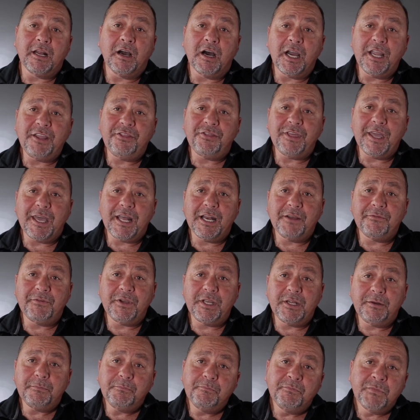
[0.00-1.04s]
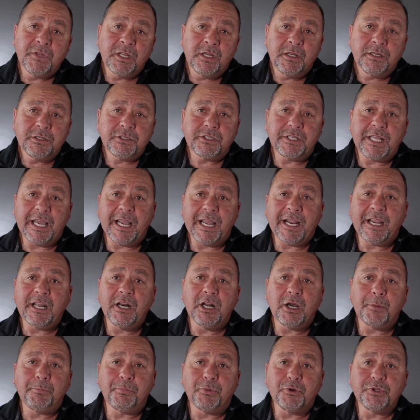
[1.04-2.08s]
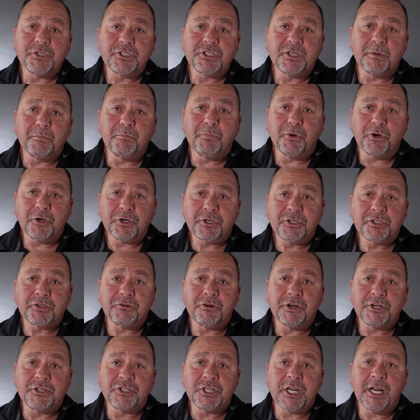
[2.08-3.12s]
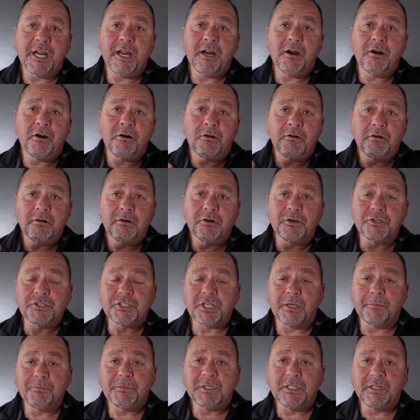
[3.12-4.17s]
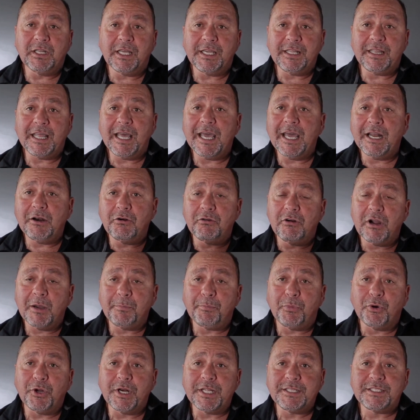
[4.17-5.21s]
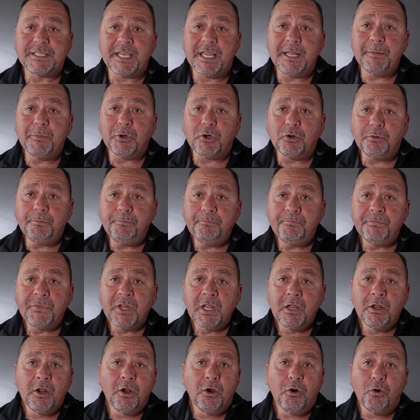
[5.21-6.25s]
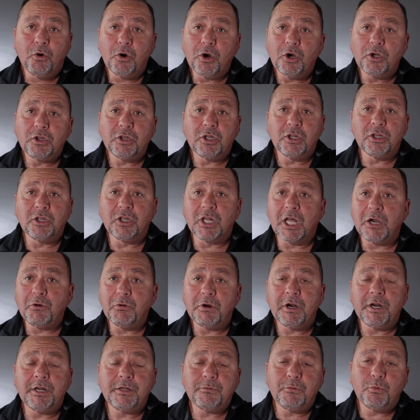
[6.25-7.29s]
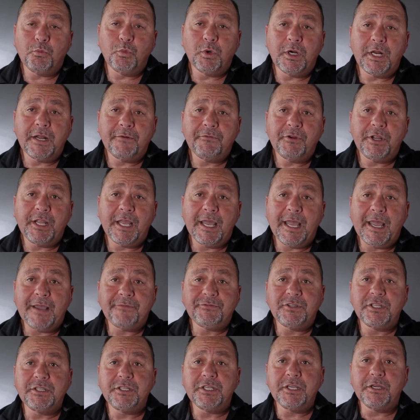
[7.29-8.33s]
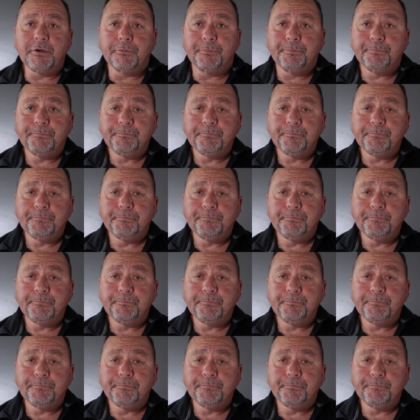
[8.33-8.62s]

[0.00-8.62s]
height out of it, stack it up on some books or a chair or something like that, or up on a table, or lower it, whatever you have to do.